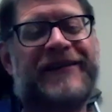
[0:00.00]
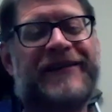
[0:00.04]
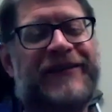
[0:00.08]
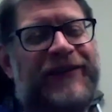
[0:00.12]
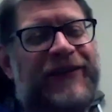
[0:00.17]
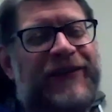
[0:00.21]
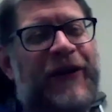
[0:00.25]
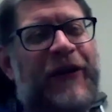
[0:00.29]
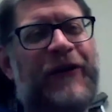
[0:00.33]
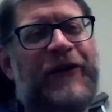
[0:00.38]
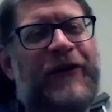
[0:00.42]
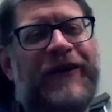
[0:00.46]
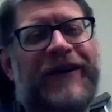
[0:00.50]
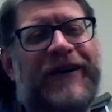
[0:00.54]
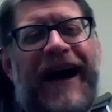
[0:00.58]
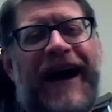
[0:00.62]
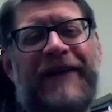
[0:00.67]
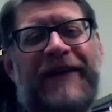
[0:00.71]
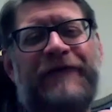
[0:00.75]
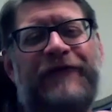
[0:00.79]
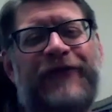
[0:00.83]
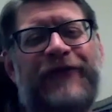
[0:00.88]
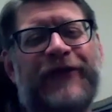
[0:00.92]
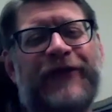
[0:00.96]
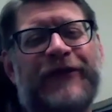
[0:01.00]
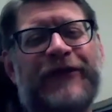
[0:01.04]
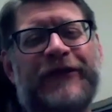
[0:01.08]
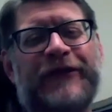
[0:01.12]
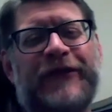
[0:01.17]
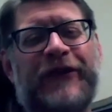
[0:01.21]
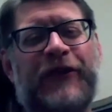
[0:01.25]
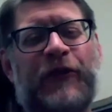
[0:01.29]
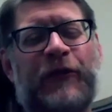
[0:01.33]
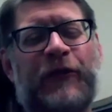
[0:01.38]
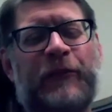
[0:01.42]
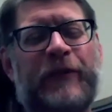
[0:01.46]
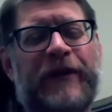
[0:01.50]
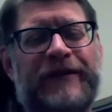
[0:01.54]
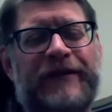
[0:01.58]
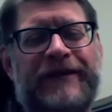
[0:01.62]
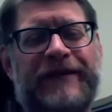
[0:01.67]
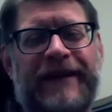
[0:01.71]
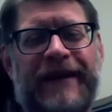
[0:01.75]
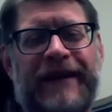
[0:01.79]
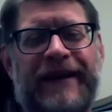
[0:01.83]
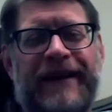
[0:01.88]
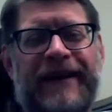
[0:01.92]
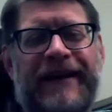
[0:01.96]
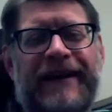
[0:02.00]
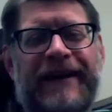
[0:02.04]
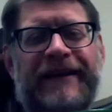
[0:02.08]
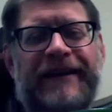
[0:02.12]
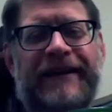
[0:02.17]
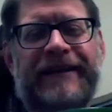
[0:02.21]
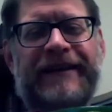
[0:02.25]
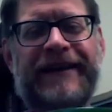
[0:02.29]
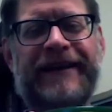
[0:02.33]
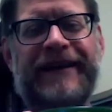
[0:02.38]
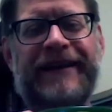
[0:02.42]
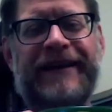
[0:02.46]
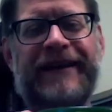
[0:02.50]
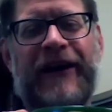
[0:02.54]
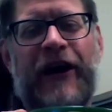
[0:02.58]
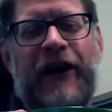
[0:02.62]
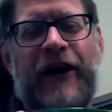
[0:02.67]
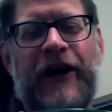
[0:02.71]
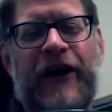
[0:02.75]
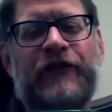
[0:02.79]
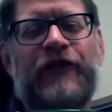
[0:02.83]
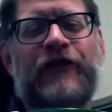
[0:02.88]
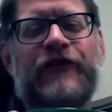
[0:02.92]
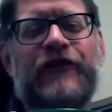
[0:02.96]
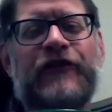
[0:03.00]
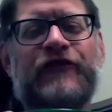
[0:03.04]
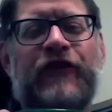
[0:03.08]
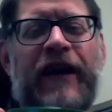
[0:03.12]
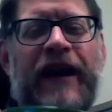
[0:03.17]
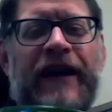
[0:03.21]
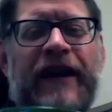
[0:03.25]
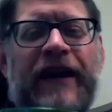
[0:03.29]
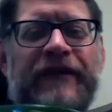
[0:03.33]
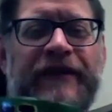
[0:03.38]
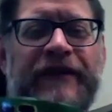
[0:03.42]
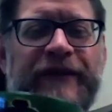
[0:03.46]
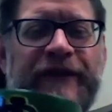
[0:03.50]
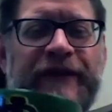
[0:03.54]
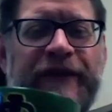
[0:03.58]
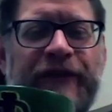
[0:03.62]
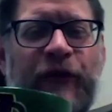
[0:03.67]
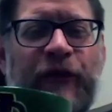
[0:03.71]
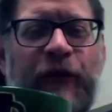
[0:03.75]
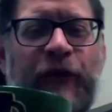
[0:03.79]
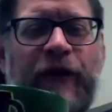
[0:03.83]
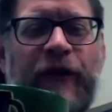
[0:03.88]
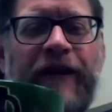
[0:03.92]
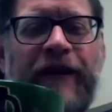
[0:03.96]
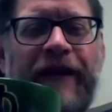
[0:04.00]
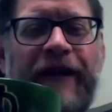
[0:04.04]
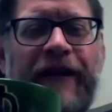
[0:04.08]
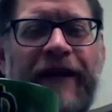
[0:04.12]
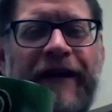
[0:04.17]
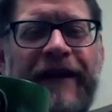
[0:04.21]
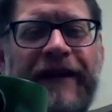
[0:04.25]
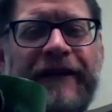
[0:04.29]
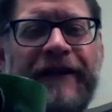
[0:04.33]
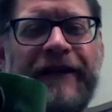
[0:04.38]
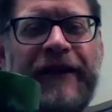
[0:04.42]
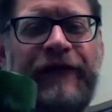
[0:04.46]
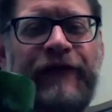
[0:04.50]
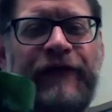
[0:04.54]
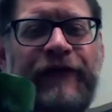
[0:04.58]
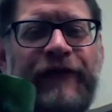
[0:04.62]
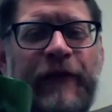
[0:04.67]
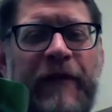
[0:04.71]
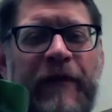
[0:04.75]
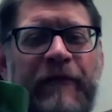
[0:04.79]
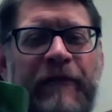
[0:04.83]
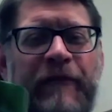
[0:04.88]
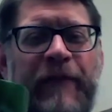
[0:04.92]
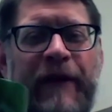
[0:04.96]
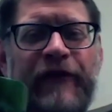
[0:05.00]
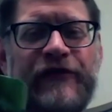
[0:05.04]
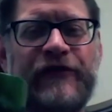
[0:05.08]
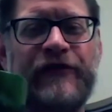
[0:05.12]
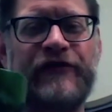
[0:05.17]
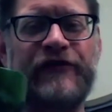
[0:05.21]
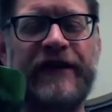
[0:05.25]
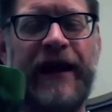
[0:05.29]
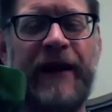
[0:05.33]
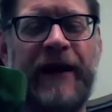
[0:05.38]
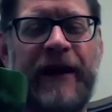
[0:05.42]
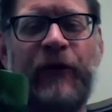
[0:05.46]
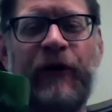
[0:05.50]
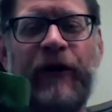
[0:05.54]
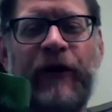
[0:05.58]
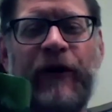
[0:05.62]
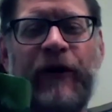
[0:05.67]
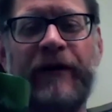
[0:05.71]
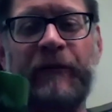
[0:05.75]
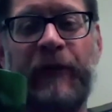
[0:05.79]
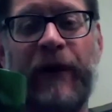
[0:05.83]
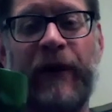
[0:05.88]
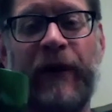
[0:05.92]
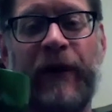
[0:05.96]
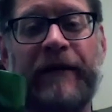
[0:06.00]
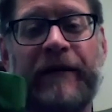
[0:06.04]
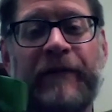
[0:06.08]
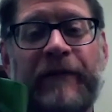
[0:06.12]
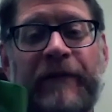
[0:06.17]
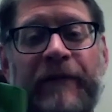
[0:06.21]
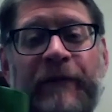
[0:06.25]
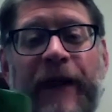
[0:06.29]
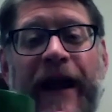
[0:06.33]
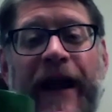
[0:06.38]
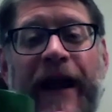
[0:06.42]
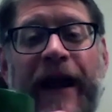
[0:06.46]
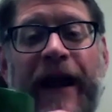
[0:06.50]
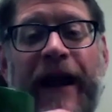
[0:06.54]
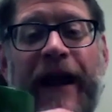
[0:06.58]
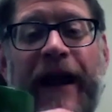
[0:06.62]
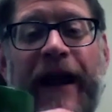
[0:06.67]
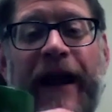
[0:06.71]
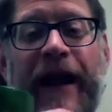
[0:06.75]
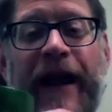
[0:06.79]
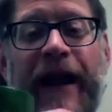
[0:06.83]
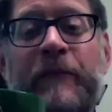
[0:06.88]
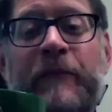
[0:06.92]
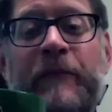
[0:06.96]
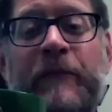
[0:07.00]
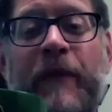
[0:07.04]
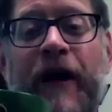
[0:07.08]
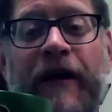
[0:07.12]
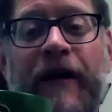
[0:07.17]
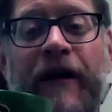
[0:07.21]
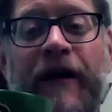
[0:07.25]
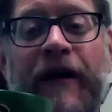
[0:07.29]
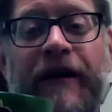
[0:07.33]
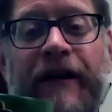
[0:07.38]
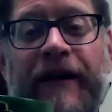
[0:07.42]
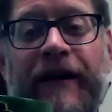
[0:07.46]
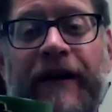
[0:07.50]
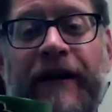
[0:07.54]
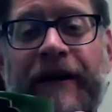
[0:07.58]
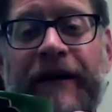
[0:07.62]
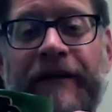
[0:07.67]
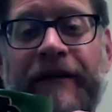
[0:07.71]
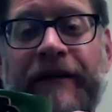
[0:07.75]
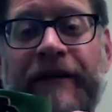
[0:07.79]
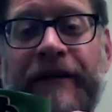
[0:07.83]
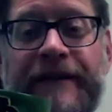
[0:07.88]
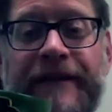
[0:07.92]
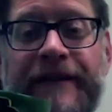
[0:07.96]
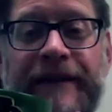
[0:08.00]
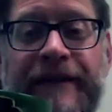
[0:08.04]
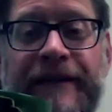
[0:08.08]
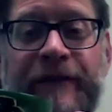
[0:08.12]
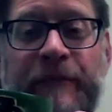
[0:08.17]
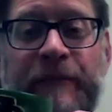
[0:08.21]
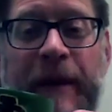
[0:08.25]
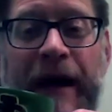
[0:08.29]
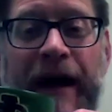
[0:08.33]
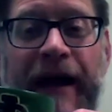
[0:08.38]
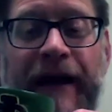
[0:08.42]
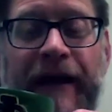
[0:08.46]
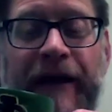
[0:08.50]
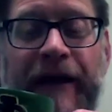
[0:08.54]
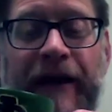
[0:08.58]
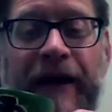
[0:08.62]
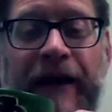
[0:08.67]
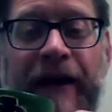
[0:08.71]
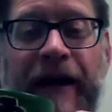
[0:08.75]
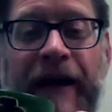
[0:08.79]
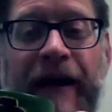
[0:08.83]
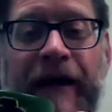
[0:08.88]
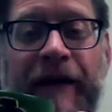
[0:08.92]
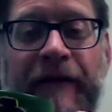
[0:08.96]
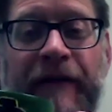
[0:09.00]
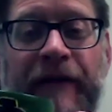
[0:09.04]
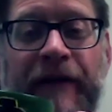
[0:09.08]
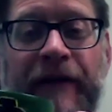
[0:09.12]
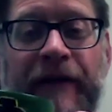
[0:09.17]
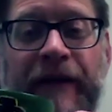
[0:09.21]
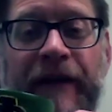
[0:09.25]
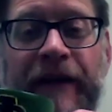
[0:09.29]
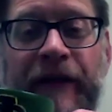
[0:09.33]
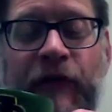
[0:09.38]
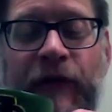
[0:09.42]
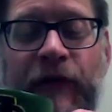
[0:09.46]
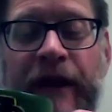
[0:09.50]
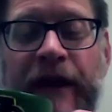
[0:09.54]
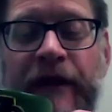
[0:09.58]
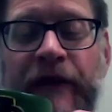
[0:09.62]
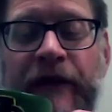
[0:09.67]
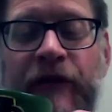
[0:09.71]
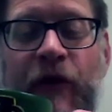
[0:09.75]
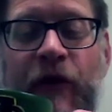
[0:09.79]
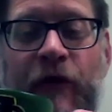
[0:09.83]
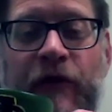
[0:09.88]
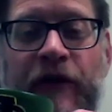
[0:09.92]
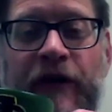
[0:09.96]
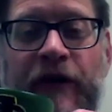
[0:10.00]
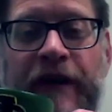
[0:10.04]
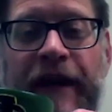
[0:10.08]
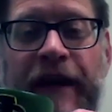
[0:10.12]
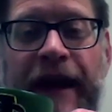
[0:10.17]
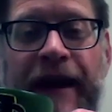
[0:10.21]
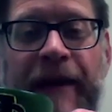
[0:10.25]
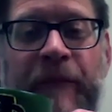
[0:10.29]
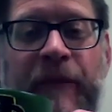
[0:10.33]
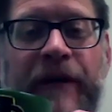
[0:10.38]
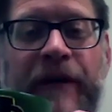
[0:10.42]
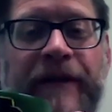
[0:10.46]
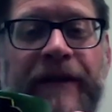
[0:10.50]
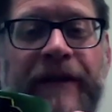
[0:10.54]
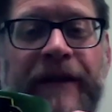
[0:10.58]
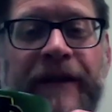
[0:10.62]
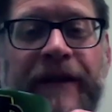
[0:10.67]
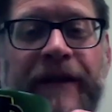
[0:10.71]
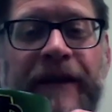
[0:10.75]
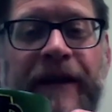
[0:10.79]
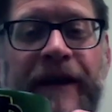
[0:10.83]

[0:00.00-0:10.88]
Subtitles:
So I feel a little bit underdressed, at least from a beverage standpoint, but mug. This is my green Notre Dame